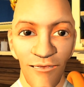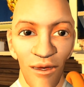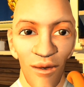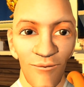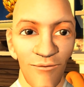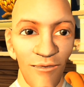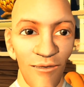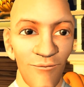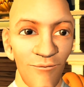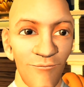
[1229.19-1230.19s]

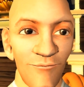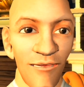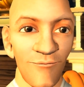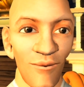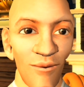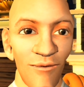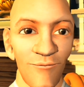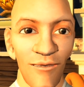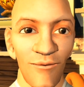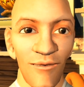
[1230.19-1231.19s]
egg-shaped little figures, little
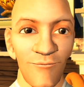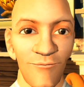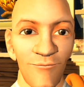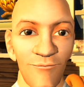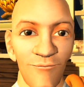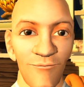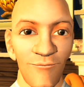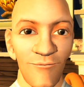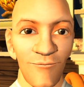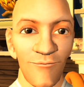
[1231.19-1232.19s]
people,
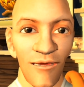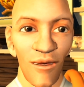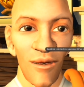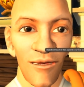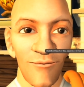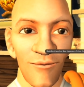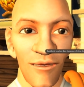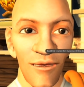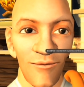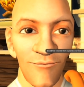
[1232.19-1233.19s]
and they're weighted on
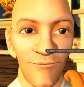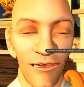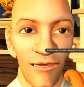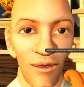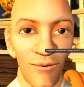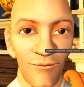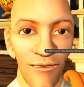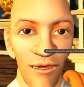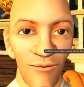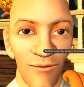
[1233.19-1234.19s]
the bottom. So when you
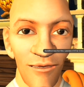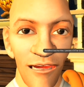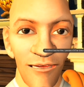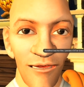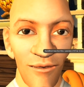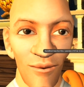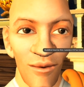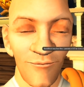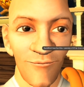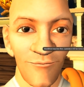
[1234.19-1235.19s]
try to topple one
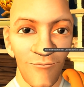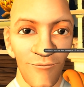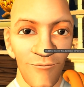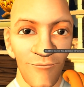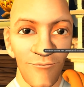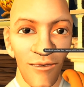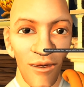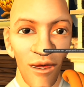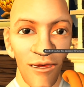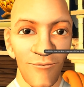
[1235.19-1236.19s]
over, it
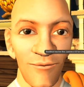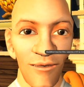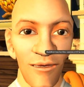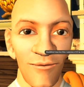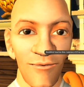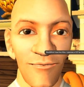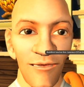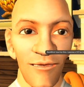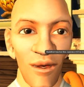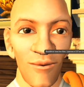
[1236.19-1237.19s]
might take it a minute or two,
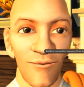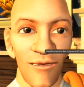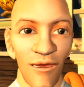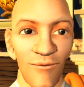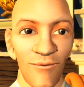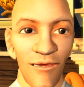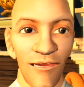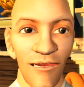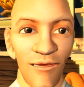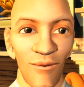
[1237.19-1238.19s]
but they always
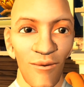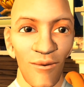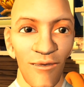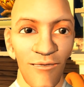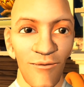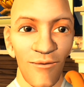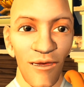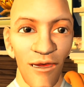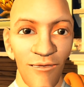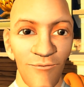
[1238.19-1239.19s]
wiggle around and find their
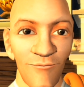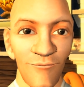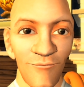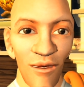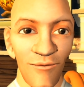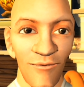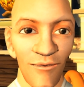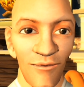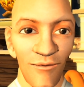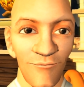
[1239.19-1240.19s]
way back
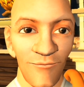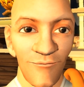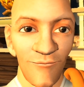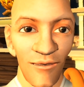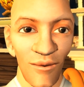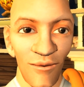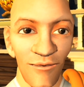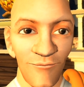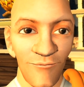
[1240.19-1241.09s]
to an upright position.